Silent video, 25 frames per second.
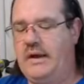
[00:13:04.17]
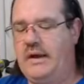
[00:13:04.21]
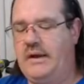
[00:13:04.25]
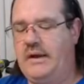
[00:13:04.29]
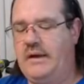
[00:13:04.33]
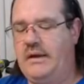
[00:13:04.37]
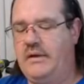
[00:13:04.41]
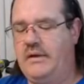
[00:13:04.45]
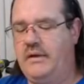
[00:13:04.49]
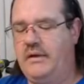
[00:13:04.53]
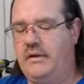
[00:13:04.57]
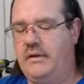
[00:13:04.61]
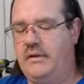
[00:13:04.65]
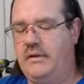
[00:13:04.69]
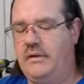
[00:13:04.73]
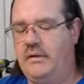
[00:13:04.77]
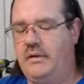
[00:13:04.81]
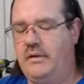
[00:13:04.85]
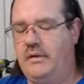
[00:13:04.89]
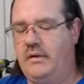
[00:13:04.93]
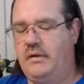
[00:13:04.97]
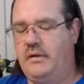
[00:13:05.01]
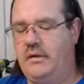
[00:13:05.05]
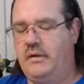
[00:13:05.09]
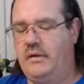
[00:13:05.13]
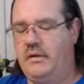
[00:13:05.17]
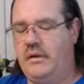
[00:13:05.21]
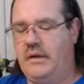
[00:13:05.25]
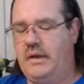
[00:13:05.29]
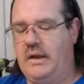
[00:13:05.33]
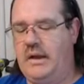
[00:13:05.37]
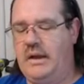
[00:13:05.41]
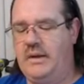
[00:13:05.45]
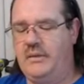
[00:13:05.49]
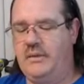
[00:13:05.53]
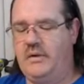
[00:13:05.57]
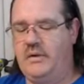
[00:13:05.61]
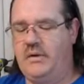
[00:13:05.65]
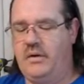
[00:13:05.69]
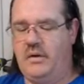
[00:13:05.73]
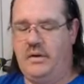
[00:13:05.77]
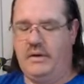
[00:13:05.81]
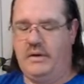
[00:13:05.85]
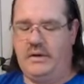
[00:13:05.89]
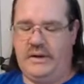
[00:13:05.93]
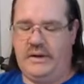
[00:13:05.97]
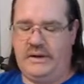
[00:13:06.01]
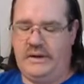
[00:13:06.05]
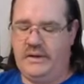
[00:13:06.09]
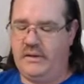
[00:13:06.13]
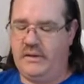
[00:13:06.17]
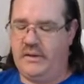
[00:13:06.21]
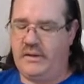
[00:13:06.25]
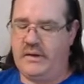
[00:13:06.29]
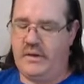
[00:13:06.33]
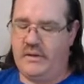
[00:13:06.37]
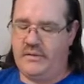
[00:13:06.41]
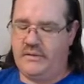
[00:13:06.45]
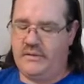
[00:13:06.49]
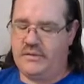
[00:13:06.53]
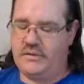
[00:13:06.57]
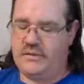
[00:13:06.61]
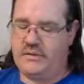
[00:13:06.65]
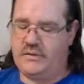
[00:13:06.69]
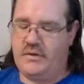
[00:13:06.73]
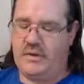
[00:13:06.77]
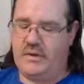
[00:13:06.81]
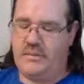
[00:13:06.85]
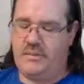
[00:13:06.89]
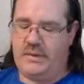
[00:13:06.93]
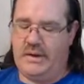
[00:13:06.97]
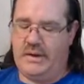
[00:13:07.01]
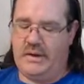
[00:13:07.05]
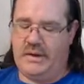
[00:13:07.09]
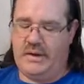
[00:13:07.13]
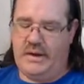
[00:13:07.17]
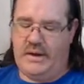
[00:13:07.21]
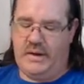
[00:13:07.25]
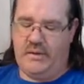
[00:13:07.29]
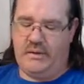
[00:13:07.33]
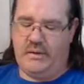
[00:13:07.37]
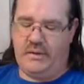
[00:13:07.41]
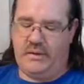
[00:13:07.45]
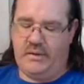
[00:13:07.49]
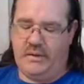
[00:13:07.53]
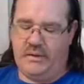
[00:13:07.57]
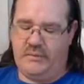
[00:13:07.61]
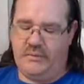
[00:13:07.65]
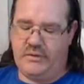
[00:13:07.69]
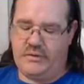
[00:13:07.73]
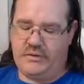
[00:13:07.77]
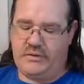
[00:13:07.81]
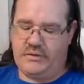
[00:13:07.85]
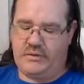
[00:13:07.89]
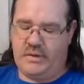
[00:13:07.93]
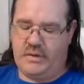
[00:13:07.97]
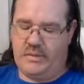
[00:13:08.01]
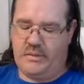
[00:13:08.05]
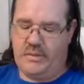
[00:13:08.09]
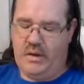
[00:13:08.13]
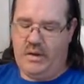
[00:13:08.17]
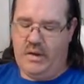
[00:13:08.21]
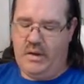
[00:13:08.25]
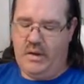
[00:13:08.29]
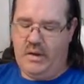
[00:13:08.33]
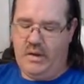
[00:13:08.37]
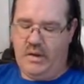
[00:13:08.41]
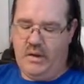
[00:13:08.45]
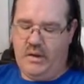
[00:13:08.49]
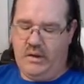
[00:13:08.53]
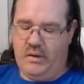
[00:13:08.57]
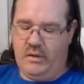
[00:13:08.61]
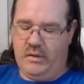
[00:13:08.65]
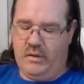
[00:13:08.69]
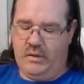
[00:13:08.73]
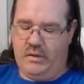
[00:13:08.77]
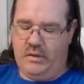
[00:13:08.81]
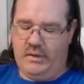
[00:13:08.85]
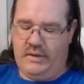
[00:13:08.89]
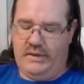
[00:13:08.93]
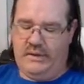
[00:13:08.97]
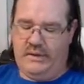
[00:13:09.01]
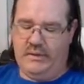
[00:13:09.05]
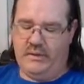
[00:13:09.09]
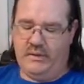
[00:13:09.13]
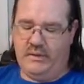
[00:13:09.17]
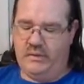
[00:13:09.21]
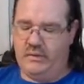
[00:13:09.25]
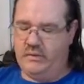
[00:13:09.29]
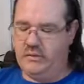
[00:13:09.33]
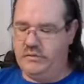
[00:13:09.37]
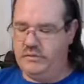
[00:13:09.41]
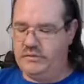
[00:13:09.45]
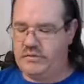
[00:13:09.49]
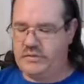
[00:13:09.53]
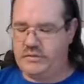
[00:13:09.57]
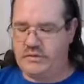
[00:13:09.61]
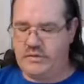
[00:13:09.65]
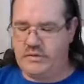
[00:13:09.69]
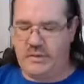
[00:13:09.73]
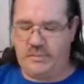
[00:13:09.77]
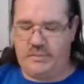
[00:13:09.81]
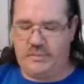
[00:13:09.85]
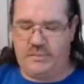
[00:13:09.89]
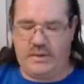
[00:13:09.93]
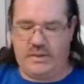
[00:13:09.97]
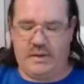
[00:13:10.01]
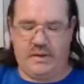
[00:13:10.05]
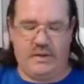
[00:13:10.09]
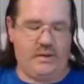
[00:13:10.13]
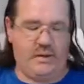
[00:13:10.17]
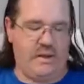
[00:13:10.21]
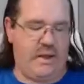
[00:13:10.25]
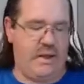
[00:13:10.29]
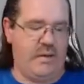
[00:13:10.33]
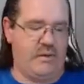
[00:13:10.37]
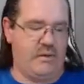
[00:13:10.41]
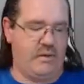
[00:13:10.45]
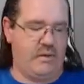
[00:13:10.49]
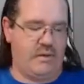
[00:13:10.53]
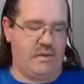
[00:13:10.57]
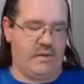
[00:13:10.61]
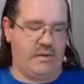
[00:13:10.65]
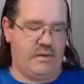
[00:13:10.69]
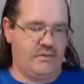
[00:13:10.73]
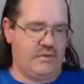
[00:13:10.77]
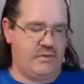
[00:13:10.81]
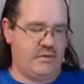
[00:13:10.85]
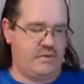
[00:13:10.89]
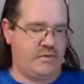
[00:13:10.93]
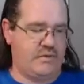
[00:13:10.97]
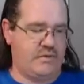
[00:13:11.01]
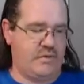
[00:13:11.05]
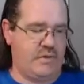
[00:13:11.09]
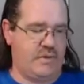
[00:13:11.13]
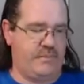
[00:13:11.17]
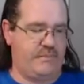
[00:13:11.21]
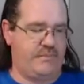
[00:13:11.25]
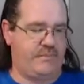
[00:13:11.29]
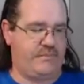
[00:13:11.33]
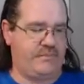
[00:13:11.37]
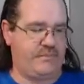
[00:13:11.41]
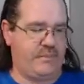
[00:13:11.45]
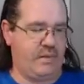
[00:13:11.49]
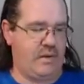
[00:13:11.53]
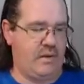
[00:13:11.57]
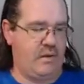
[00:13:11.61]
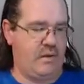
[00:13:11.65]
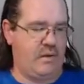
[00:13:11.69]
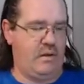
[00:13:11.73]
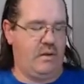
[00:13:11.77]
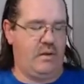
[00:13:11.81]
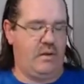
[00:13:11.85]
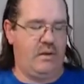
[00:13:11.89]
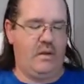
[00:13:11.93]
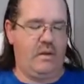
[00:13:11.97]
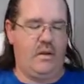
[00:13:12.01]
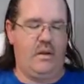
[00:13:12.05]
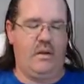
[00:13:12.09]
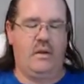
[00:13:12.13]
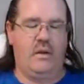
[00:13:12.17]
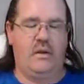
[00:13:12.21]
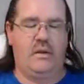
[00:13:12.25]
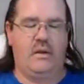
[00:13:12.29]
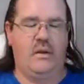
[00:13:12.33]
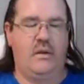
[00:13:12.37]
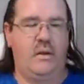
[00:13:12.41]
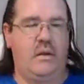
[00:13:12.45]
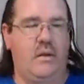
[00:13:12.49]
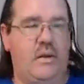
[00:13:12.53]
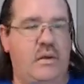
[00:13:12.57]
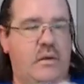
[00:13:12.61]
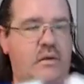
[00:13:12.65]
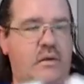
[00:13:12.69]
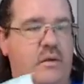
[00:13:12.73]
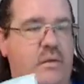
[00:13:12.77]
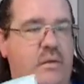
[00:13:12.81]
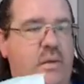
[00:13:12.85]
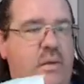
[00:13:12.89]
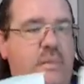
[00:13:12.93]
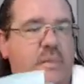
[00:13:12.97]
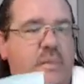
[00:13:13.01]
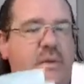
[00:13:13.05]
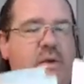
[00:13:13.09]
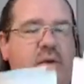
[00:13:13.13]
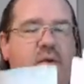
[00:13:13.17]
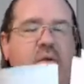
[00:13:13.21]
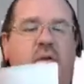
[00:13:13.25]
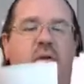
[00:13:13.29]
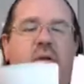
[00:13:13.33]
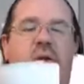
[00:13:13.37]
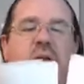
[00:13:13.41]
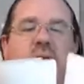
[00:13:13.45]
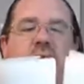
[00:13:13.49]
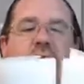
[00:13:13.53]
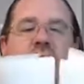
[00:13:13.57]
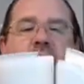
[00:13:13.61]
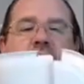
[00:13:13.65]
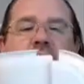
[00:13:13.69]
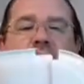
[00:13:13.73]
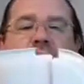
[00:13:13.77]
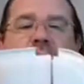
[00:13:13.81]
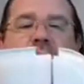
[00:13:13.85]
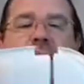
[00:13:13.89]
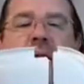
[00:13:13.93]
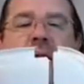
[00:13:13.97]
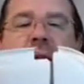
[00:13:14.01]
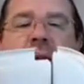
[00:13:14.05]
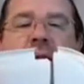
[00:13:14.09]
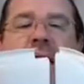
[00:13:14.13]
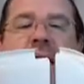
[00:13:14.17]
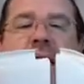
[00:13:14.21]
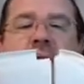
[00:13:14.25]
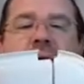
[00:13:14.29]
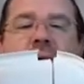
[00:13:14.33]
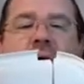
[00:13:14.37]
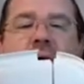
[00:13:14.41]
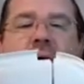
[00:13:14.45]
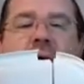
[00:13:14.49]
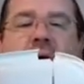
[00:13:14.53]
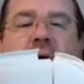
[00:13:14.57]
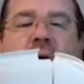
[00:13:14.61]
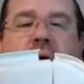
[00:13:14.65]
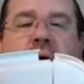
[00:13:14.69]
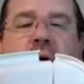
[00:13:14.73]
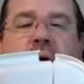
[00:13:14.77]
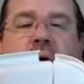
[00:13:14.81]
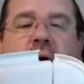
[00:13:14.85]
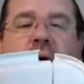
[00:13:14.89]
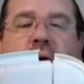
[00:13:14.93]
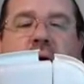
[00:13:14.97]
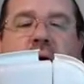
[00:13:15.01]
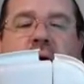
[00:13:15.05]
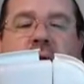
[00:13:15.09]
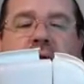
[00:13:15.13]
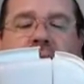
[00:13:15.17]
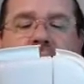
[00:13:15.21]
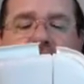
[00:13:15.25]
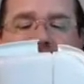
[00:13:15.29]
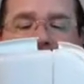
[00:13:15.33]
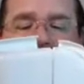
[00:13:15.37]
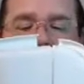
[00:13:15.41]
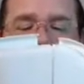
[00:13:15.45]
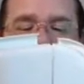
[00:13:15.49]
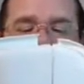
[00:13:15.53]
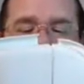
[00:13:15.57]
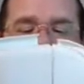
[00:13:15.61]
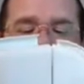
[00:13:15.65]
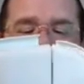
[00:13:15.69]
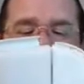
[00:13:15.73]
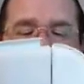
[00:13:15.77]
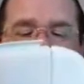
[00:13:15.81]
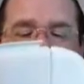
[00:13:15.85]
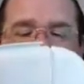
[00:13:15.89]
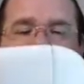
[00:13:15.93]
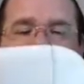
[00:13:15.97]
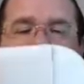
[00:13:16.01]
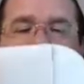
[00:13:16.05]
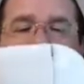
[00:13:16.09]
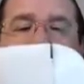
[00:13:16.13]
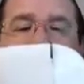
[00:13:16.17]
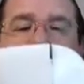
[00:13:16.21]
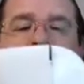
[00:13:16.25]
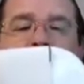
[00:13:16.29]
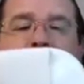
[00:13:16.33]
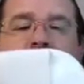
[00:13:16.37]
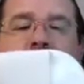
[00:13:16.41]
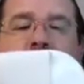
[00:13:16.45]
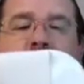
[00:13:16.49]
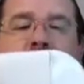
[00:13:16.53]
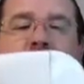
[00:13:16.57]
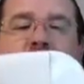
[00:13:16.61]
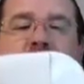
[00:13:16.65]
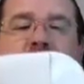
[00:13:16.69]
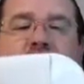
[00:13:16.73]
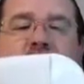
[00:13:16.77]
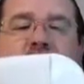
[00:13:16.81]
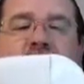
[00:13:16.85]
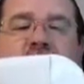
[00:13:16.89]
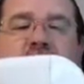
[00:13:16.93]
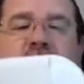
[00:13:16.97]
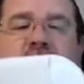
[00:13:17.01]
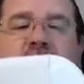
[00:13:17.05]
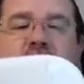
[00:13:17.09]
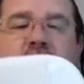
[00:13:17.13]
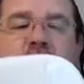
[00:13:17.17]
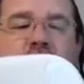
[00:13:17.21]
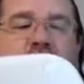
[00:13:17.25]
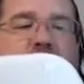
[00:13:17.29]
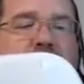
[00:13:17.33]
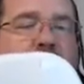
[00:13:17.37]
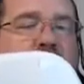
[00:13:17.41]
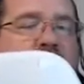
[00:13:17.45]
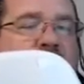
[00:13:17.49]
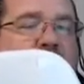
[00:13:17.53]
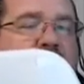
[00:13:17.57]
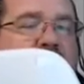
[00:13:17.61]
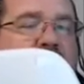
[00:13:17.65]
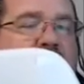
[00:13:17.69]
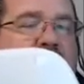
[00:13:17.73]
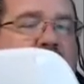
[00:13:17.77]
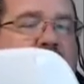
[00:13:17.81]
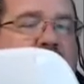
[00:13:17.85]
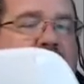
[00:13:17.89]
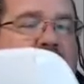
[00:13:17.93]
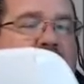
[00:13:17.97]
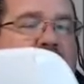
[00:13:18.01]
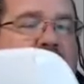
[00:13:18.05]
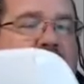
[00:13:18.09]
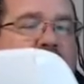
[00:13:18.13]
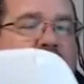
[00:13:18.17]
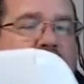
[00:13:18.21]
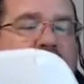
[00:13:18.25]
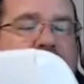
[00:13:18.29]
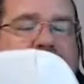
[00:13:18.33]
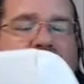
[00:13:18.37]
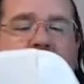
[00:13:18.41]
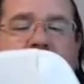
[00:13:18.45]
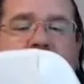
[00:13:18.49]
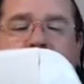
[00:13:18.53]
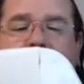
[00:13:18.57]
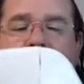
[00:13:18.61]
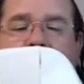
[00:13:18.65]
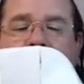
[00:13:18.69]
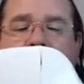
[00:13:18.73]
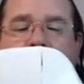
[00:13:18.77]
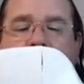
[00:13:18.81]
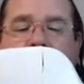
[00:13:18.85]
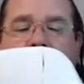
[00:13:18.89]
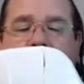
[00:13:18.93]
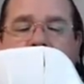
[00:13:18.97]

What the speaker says: an inner, I would call an inner cover strip and an outer cover strip, or an inner glue strip and an outer cover strip. So what I'm going to do here, now I've cut these down, I've got these pretty well lined up here.